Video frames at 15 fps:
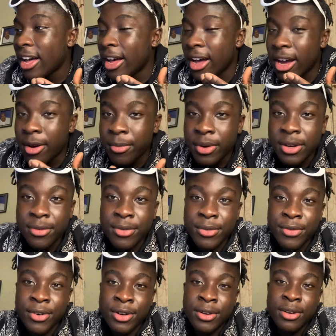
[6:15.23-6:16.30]
I'm ready for
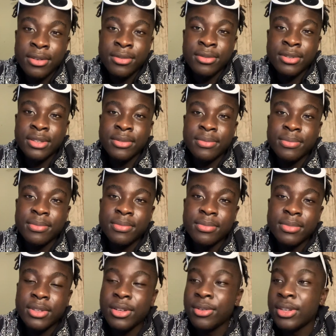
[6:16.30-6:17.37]
Fuck Love three.
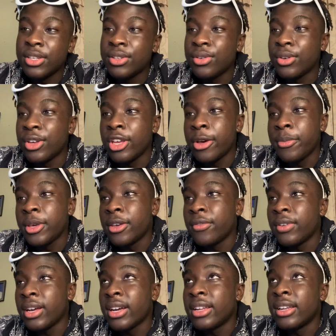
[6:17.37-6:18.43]
Yo, this song here, I'm gonna give
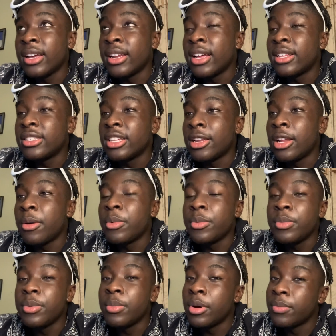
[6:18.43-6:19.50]
like a nine out of ten. I'm gonna
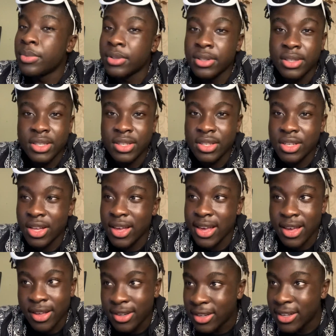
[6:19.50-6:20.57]
be bumping this
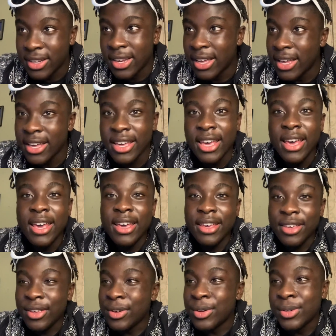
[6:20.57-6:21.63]
hella, like,
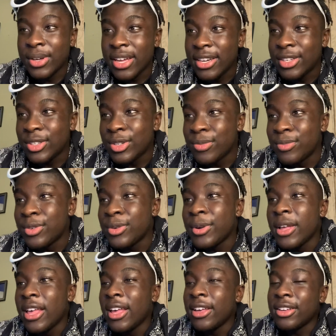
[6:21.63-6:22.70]
yo. And it's some real,
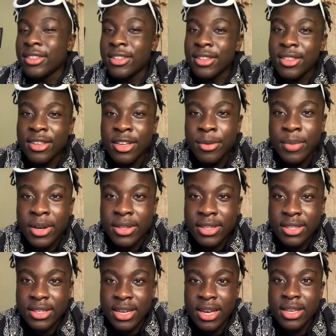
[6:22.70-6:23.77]
the thing about
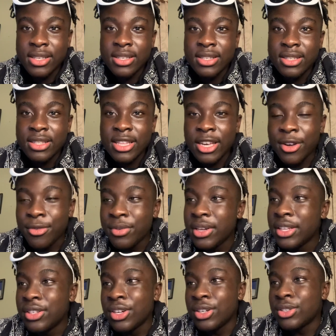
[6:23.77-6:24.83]
these guys, they can really
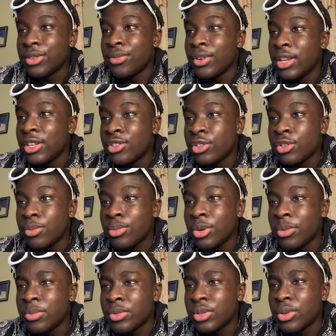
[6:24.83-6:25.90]
touch on relationship
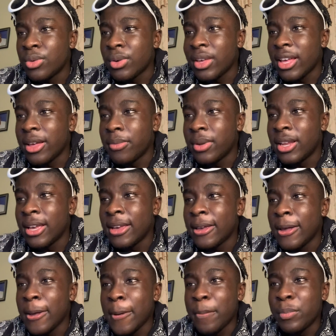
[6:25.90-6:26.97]
problems, no cap. Like,
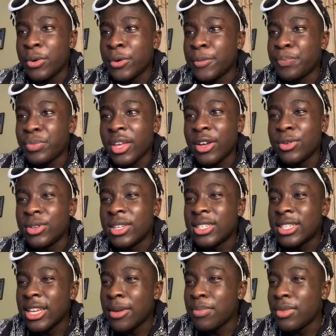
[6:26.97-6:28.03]
bro, I do the
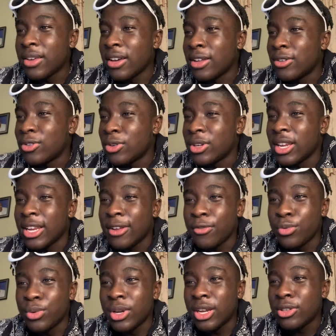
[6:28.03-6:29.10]
same thing I told you I never
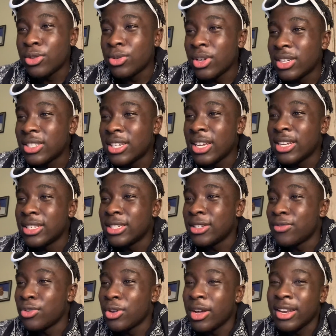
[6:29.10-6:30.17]
would. I told you I changed,
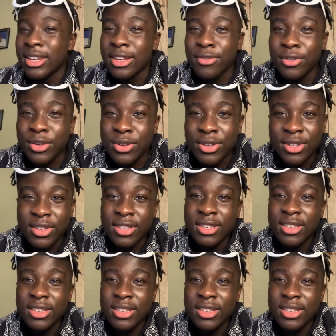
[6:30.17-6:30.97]
even though I never could.